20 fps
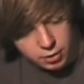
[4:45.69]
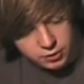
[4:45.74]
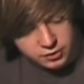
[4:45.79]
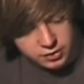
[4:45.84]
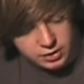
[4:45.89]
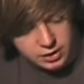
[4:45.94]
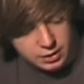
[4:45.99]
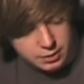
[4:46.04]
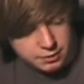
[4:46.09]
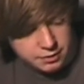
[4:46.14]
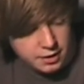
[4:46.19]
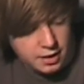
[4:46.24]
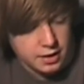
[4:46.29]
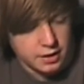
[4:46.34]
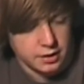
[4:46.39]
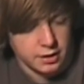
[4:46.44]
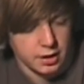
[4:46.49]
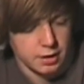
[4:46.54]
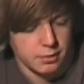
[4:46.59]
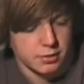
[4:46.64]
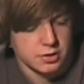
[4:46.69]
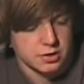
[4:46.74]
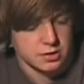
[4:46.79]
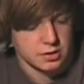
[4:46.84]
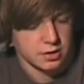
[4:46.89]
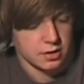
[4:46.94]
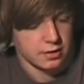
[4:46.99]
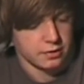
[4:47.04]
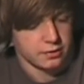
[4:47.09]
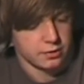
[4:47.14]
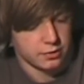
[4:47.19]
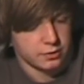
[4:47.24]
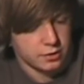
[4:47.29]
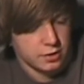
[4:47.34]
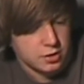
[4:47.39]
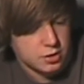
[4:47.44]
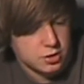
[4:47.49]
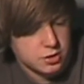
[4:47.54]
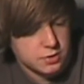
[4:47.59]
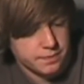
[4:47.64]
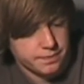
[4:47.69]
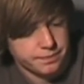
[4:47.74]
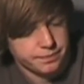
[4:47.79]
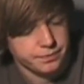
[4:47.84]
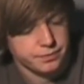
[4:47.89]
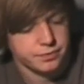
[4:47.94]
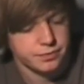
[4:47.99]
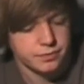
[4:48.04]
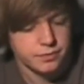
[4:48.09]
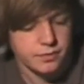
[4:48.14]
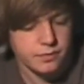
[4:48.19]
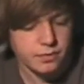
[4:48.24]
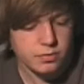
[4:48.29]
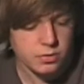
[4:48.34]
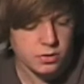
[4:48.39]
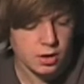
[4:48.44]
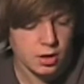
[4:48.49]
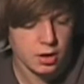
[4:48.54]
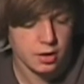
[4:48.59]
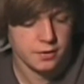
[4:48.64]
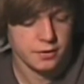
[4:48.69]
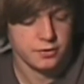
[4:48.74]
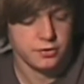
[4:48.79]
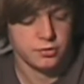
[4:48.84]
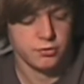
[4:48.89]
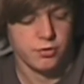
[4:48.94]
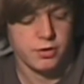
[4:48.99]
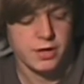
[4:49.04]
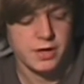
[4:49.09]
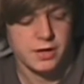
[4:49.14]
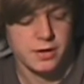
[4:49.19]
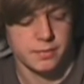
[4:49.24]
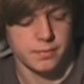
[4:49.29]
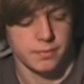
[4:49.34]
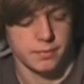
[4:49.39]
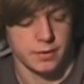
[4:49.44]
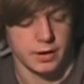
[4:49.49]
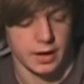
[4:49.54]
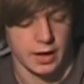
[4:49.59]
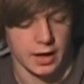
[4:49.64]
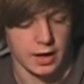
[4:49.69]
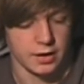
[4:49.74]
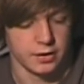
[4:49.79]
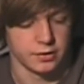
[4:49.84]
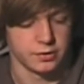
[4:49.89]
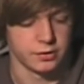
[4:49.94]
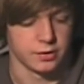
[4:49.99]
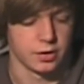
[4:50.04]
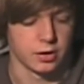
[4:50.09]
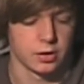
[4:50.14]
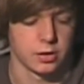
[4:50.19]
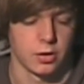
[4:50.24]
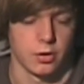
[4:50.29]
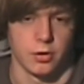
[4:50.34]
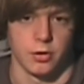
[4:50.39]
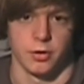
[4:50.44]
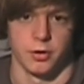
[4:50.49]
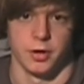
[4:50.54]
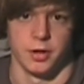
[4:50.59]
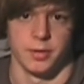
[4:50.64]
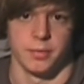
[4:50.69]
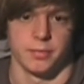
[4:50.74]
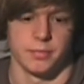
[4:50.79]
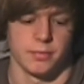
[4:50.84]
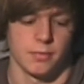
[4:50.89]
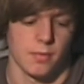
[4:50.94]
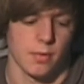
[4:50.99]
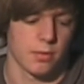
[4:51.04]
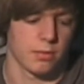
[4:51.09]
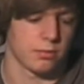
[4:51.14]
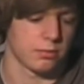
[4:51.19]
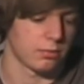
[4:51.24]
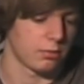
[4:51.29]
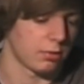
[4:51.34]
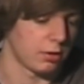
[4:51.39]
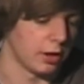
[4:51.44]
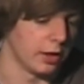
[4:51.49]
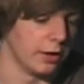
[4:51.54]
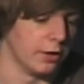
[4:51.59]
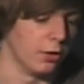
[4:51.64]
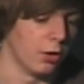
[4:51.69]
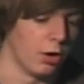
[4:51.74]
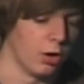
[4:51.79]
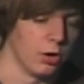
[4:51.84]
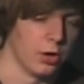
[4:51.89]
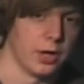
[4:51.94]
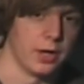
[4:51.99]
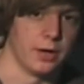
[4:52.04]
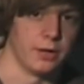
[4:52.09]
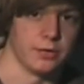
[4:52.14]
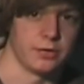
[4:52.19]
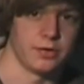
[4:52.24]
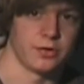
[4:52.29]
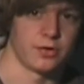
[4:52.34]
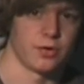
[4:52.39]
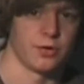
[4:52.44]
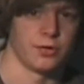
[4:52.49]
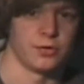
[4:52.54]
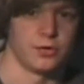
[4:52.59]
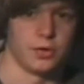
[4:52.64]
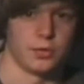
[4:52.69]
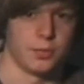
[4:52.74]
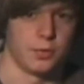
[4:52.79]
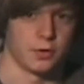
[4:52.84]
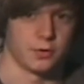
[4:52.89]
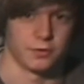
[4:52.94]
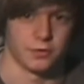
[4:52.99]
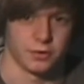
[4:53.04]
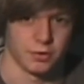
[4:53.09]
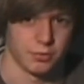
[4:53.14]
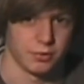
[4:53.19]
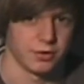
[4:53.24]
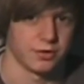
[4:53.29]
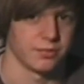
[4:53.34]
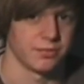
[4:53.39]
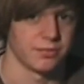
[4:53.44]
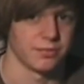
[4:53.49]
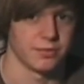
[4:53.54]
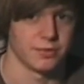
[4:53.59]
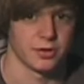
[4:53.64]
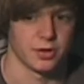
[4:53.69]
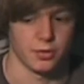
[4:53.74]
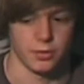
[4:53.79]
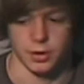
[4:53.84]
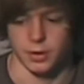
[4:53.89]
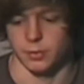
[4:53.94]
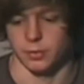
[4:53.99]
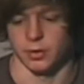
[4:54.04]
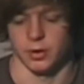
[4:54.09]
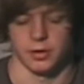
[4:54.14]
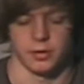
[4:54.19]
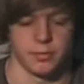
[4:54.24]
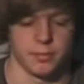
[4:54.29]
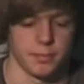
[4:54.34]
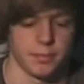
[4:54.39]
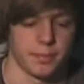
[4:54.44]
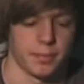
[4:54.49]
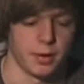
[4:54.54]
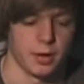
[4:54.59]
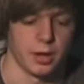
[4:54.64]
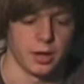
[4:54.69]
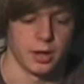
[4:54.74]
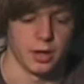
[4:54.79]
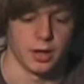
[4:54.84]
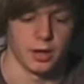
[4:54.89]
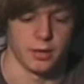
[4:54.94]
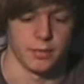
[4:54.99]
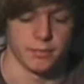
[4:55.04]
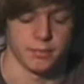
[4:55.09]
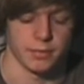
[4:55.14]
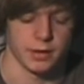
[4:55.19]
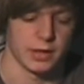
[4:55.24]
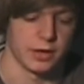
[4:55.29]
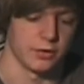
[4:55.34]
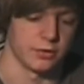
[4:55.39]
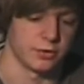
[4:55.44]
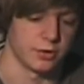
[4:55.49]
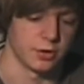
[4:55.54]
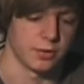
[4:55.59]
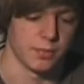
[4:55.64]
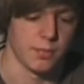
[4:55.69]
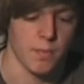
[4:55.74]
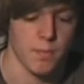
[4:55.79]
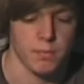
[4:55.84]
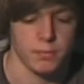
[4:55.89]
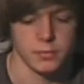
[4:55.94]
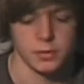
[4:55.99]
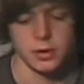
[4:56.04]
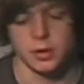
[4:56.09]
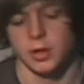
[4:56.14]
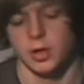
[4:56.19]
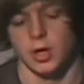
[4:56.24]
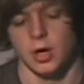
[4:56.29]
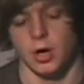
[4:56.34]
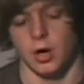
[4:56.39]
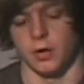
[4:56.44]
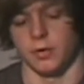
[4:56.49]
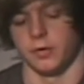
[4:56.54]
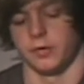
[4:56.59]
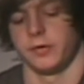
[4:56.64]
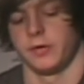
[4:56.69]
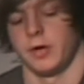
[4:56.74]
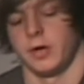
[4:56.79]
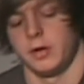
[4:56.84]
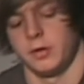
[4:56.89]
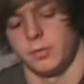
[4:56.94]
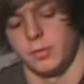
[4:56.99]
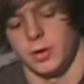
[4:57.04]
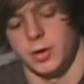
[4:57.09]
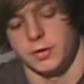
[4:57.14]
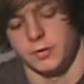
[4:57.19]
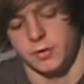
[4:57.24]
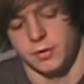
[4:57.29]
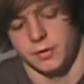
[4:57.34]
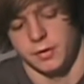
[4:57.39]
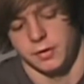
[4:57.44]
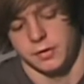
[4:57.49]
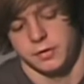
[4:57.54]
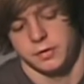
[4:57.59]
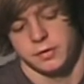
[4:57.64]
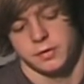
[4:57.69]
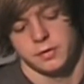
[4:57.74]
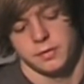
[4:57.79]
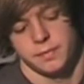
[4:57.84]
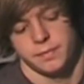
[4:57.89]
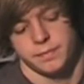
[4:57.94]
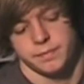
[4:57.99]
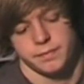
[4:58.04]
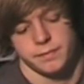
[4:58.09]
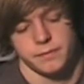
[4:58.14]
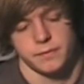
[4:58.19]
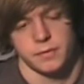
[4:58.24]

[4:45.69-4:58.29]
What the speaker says: point and click with that in game, which is a nice little touch. The screen, it has a clock on it, and not a lot else. It's got a stopwatch for some reason, I don't know why you want it, but it looks good. On the side as well, you've got this